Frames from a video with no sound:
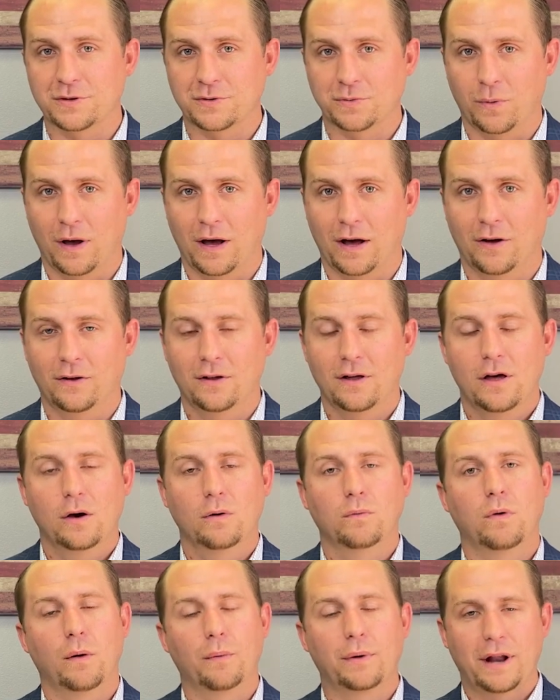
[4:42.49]
as well?
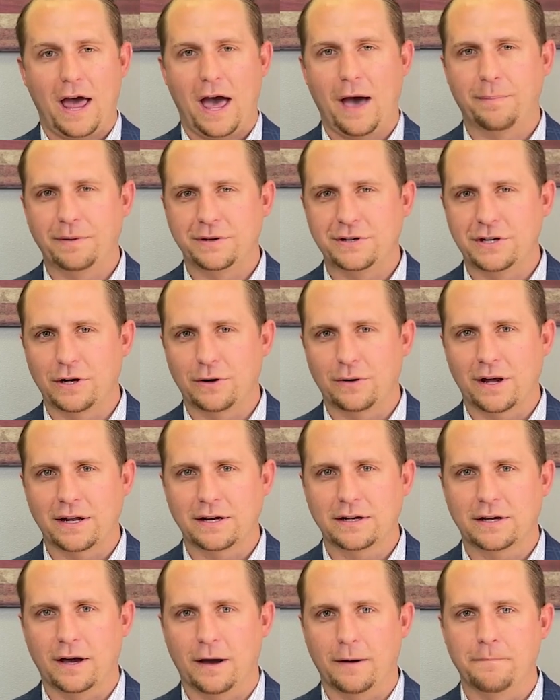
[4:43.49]
What would happen to your
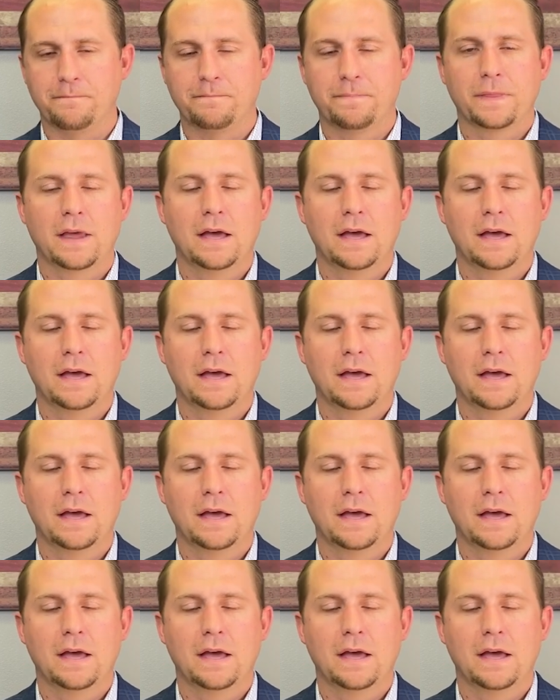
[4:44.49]
income?